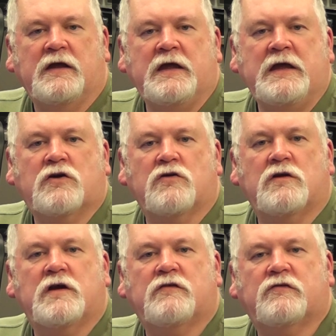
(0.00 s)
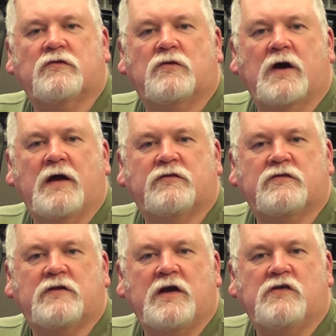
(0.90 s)
eagerness, or
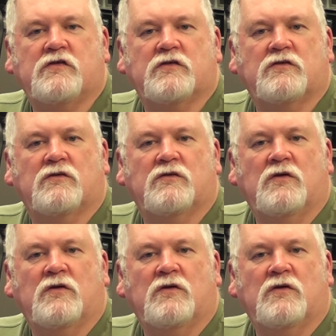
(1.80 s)
hesitation,